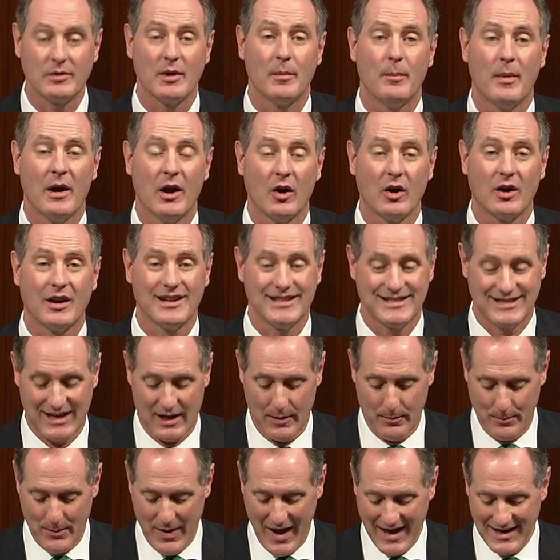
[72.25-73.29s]
Americans
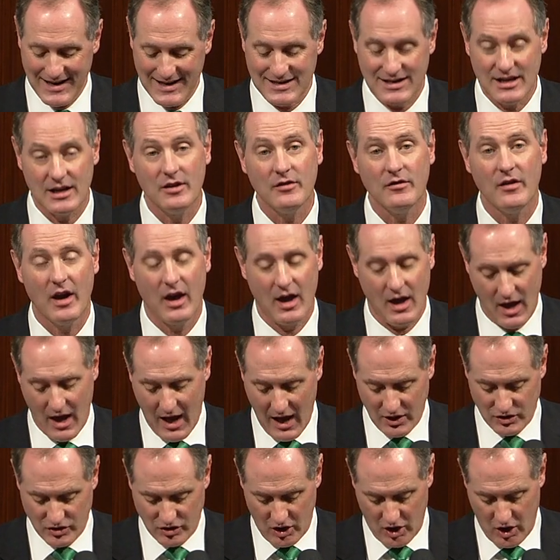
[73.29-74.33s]
competitive
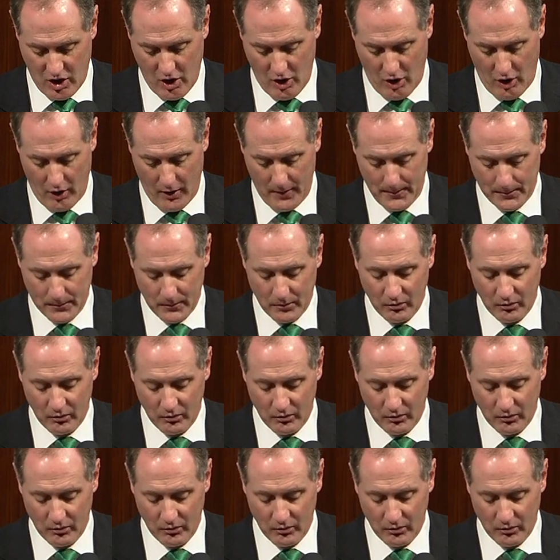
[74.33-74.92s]
and secure.